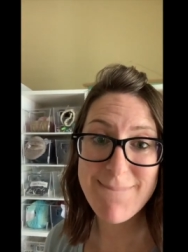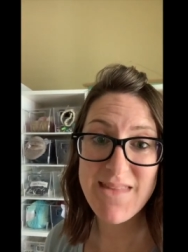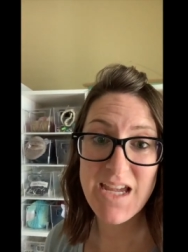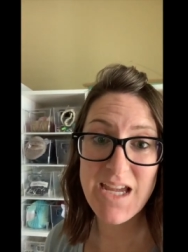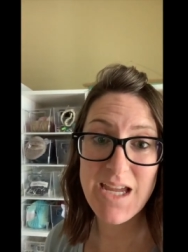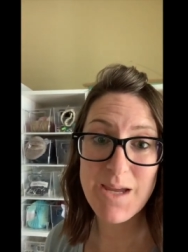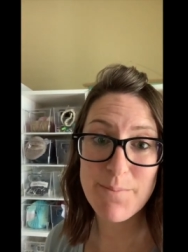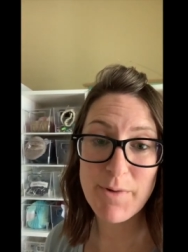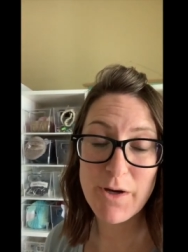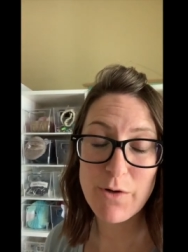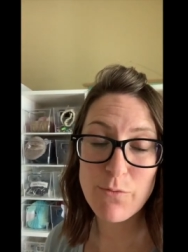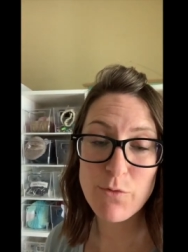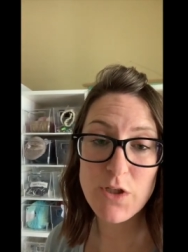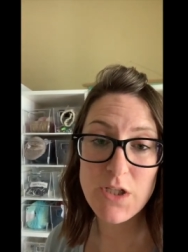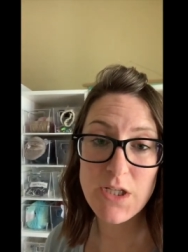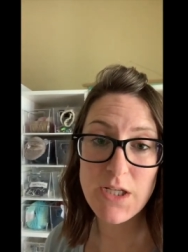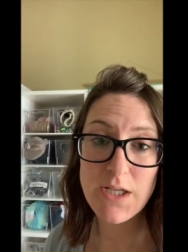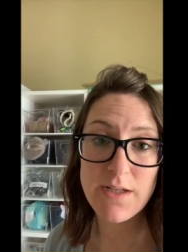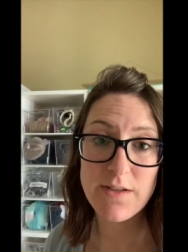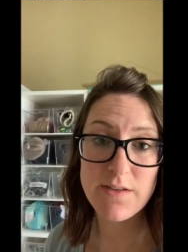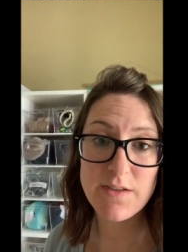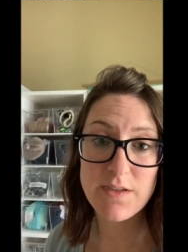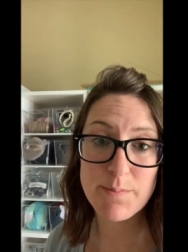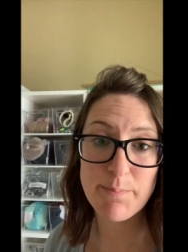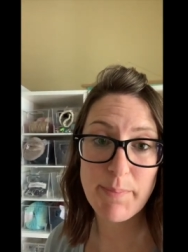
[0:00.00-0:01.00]
Am I really
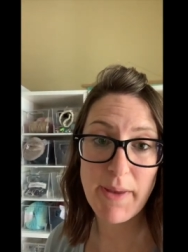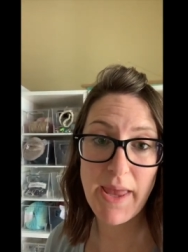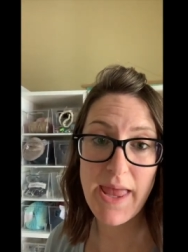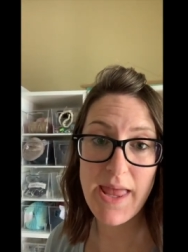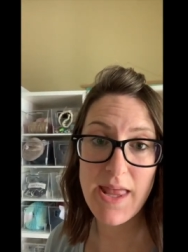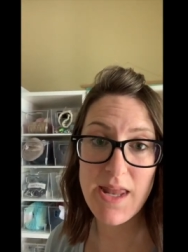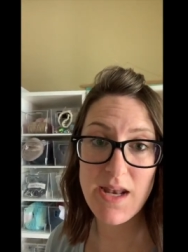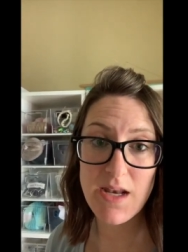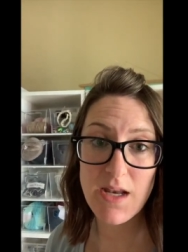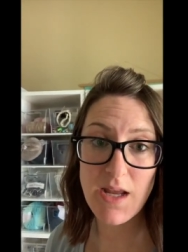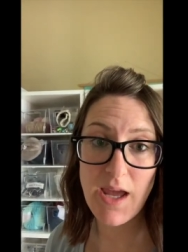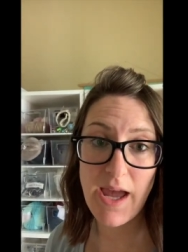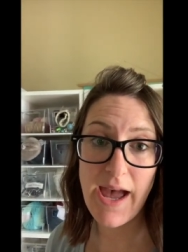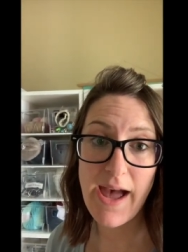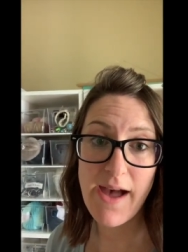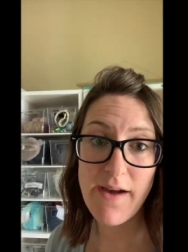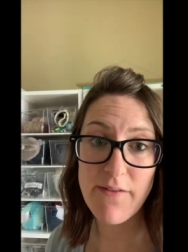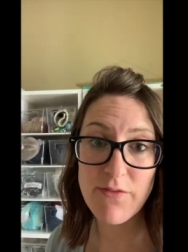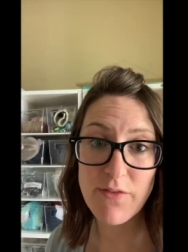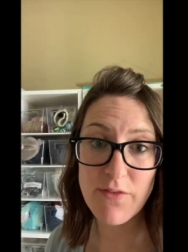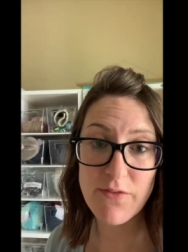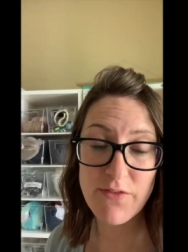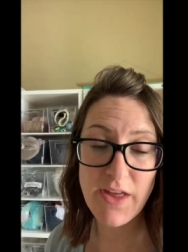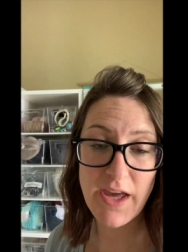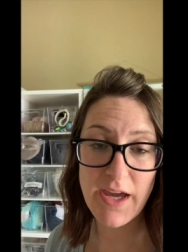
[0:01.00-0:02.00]
gonna spend half
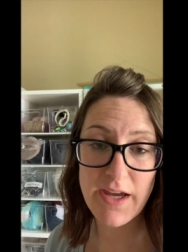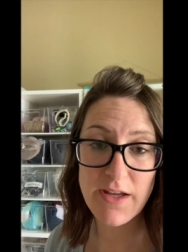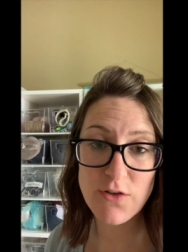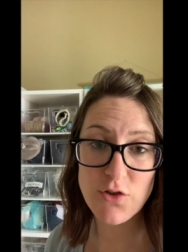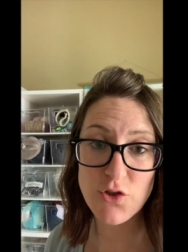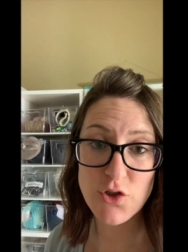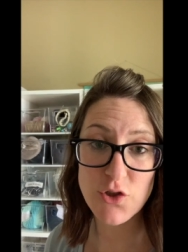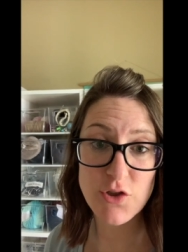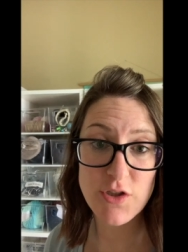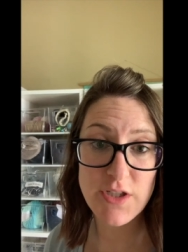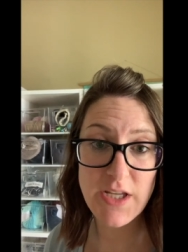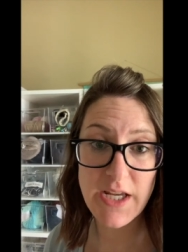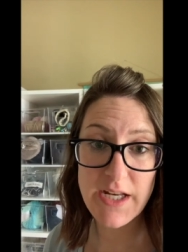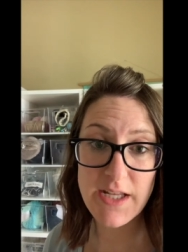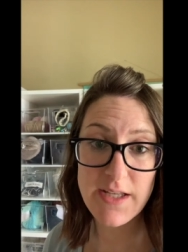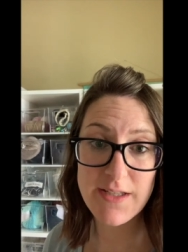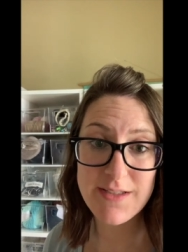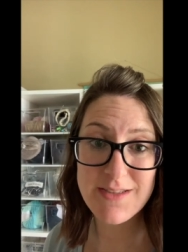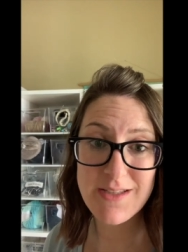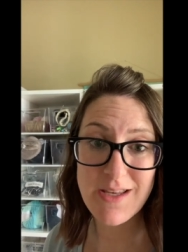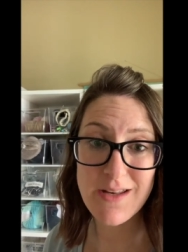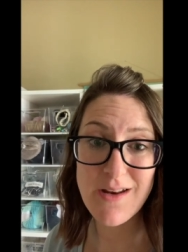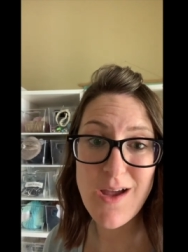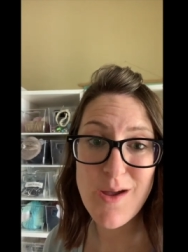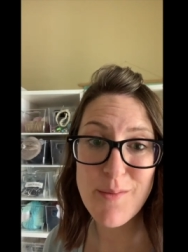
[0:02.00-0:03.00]
of that just getting
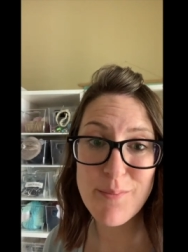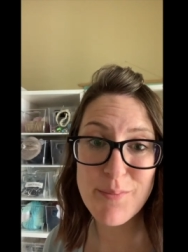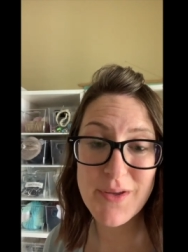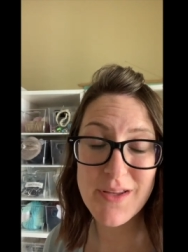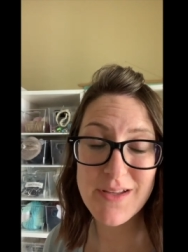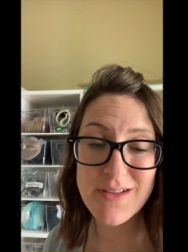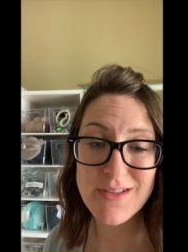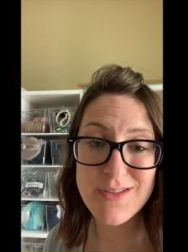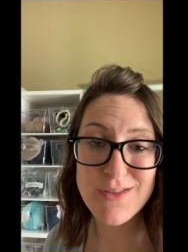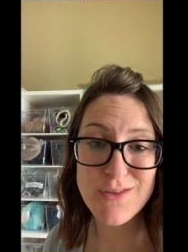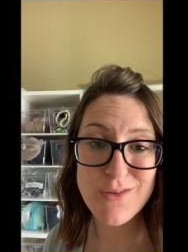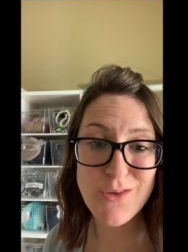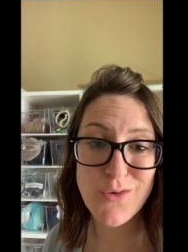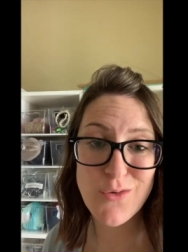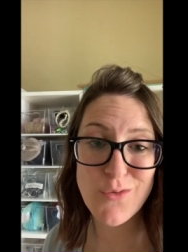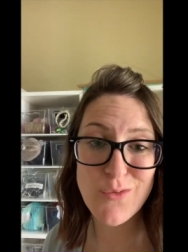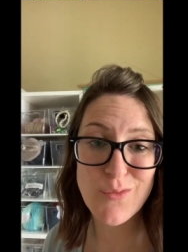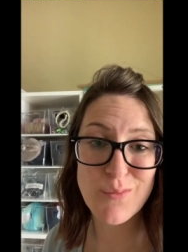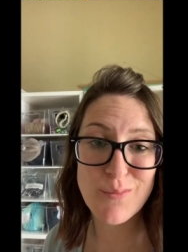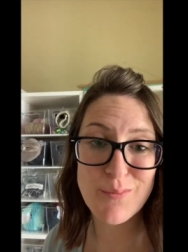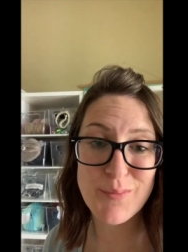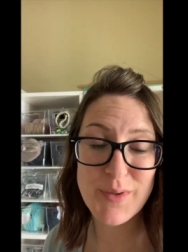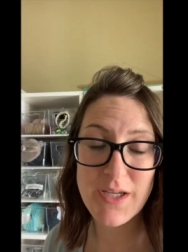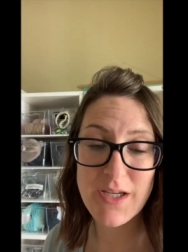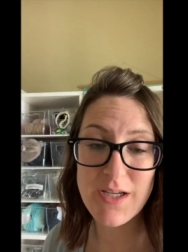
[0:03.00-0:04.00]
set up? And so
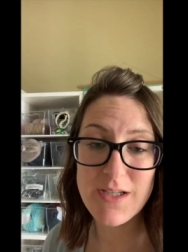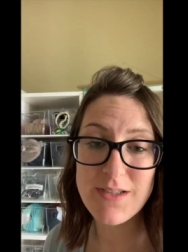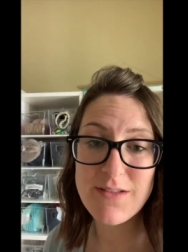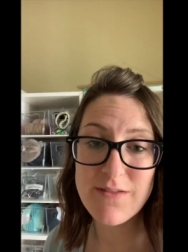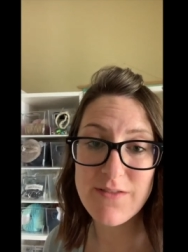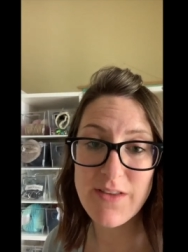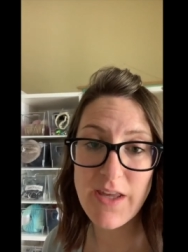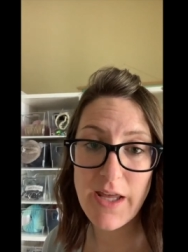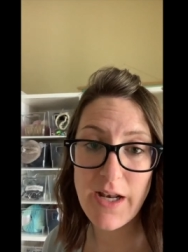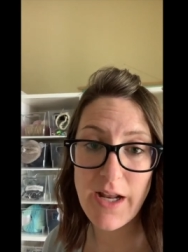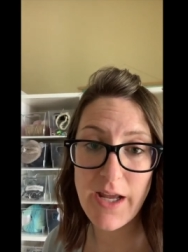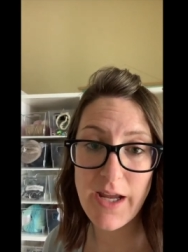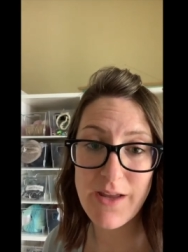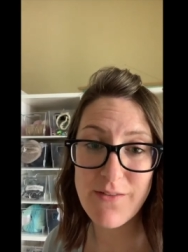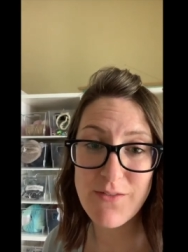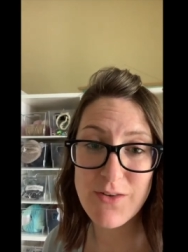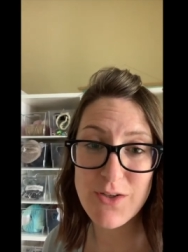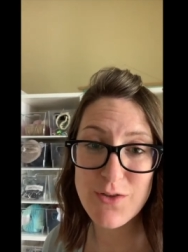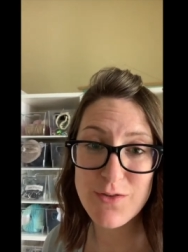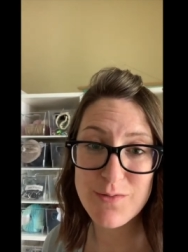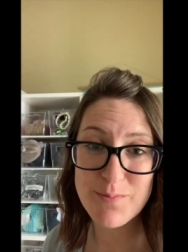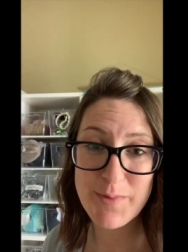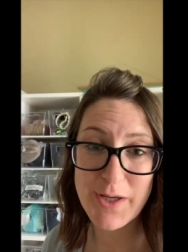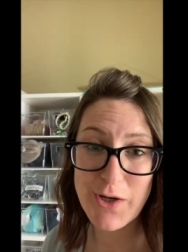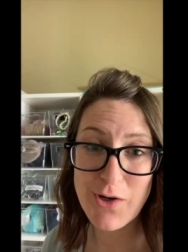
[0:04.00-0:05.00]
because of that, I haven't
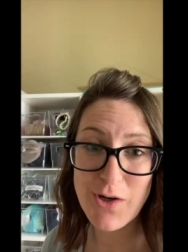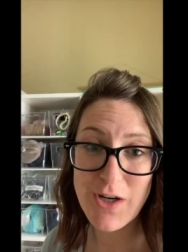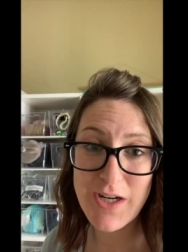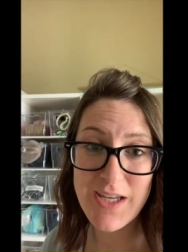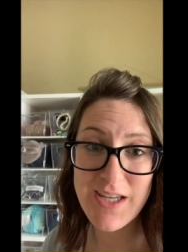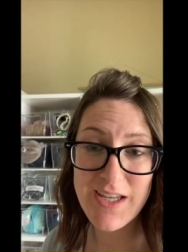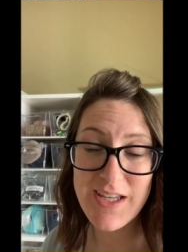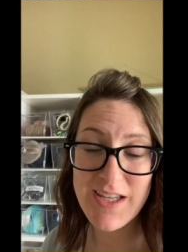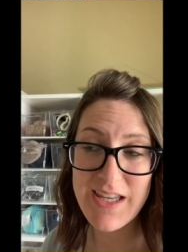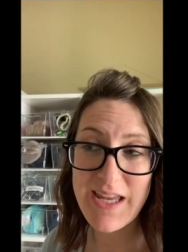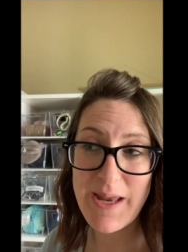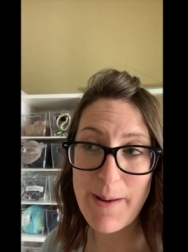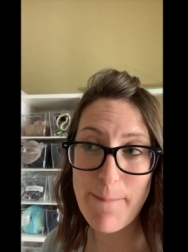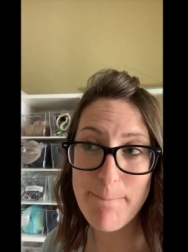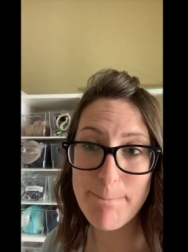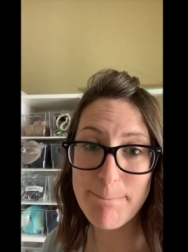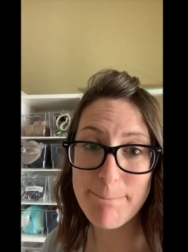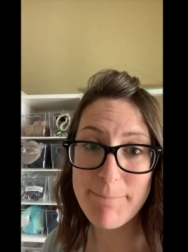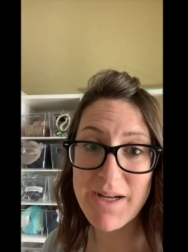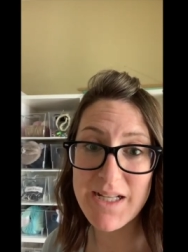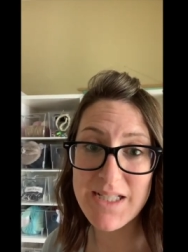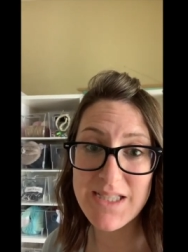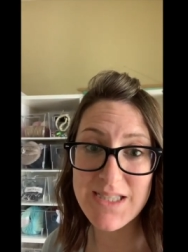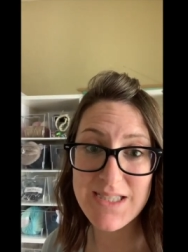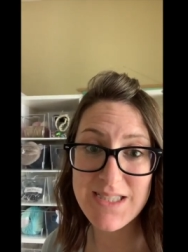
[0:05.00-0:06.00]
used my Cricut in
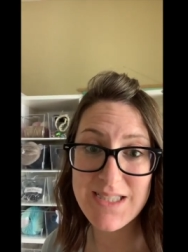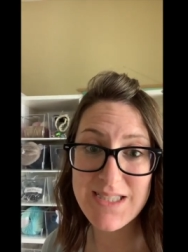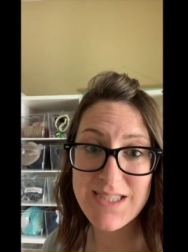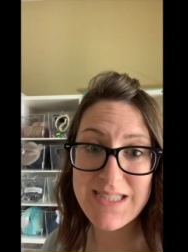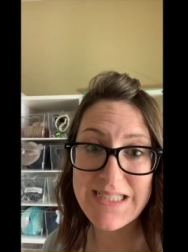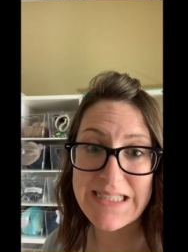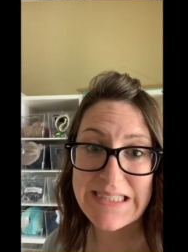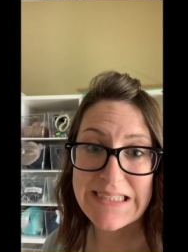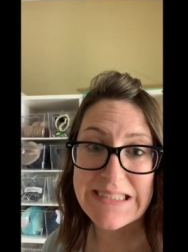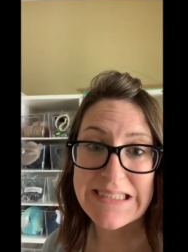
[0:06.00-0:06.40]
months.